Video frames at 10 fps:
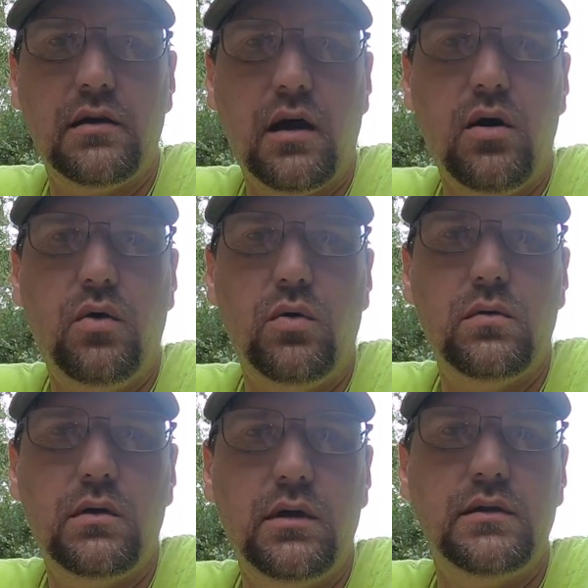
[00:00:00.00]
hole
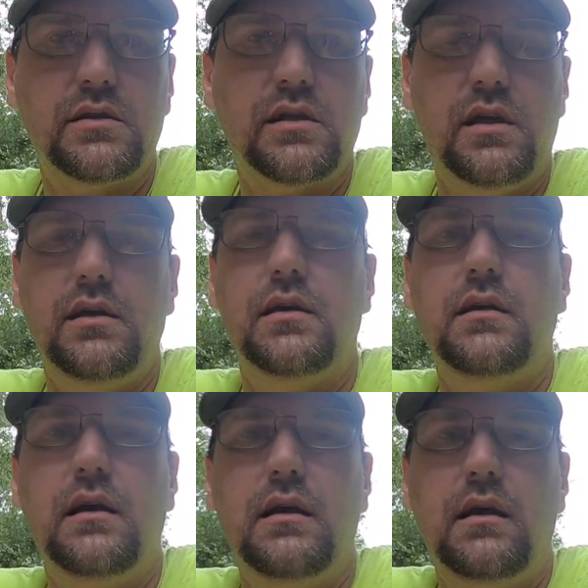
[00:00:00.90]
in the skin,
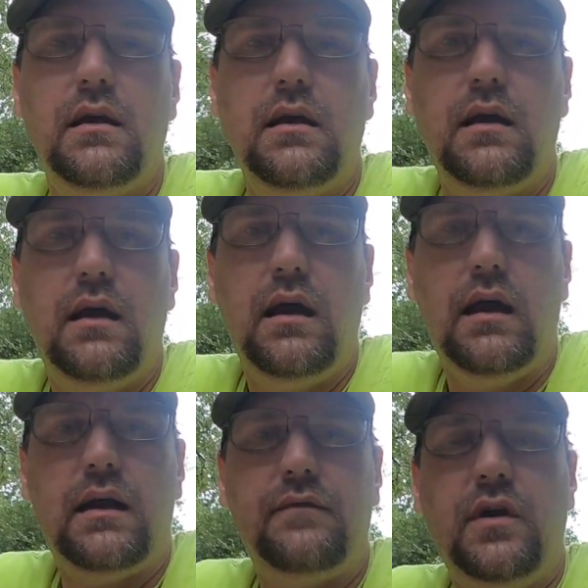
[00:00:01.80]

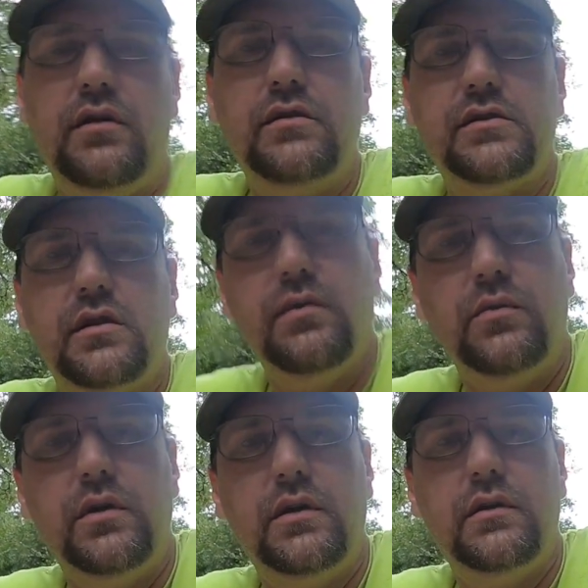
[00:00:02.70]
and I've noticed it
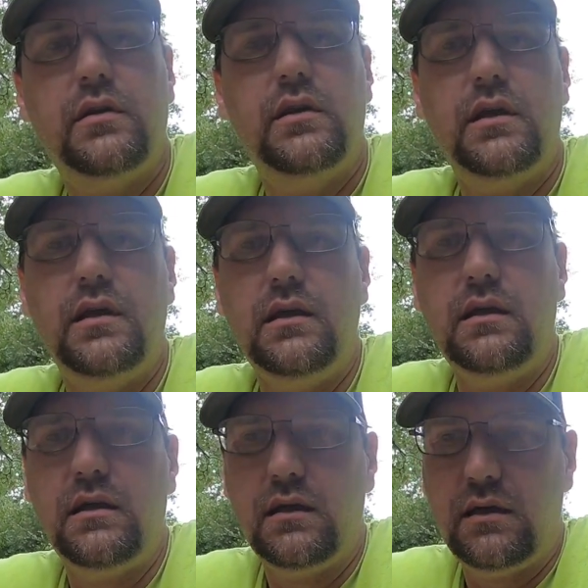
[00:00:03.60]
with the
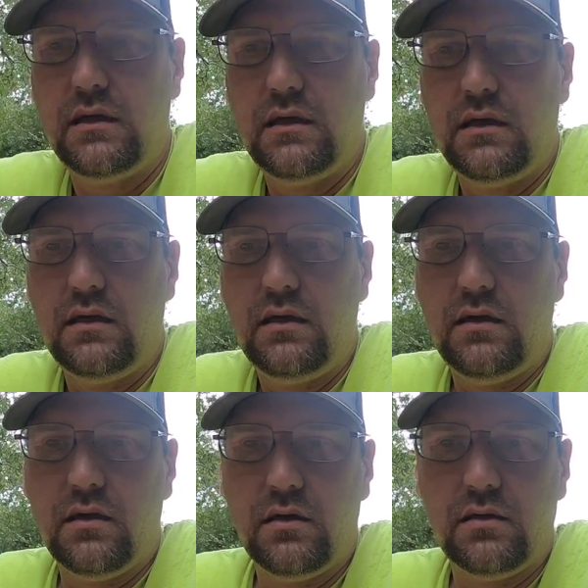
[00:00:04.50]

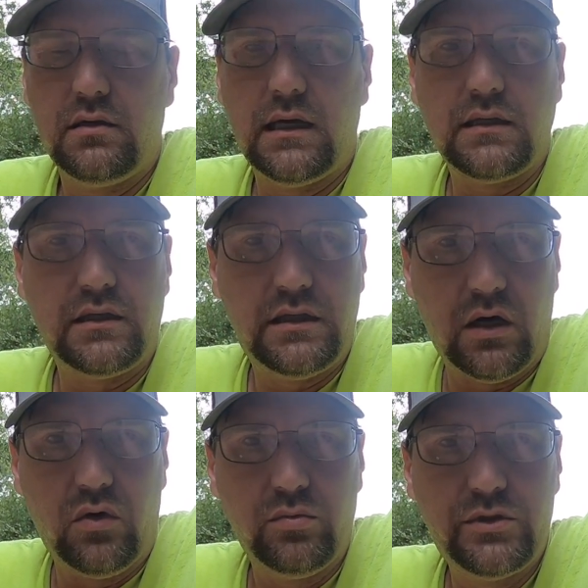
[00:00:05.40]
like the
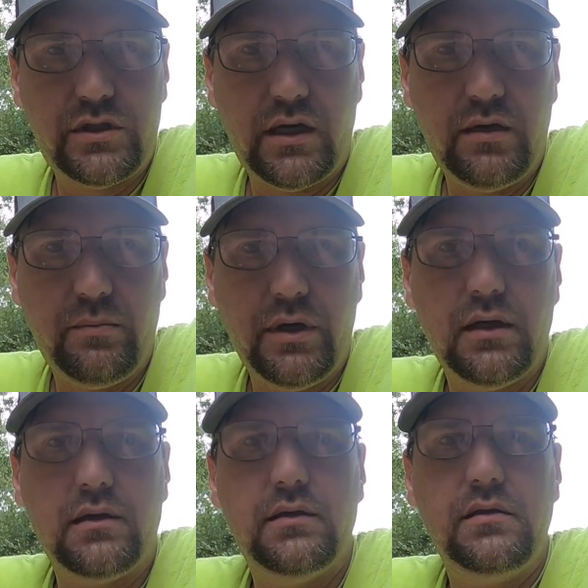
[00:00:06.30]
dome shaped
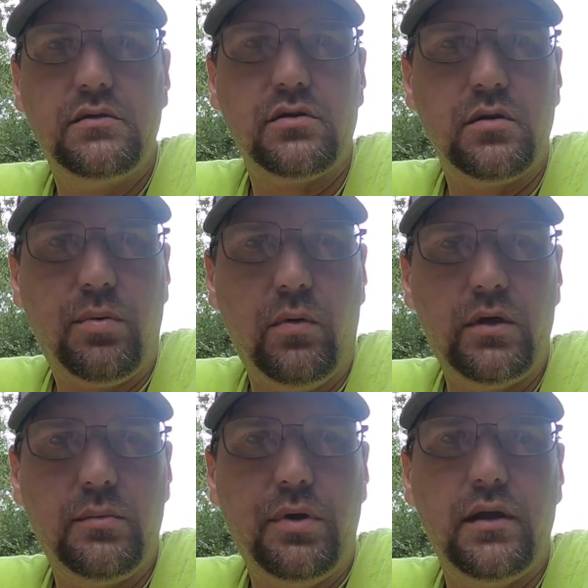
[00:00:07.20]
pellets or the
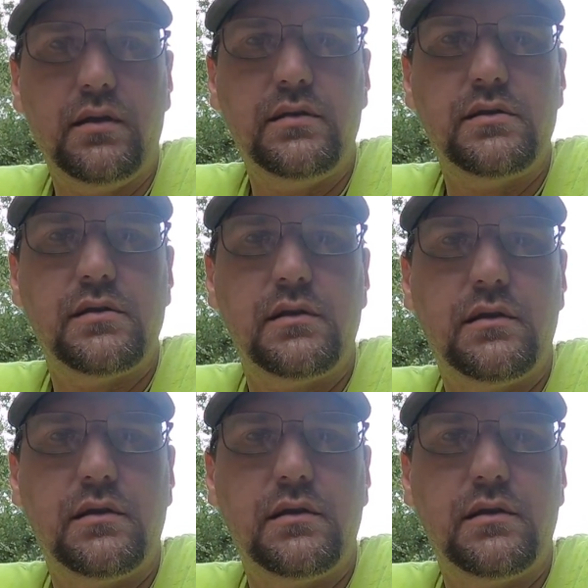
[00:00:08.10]
pointed pellets.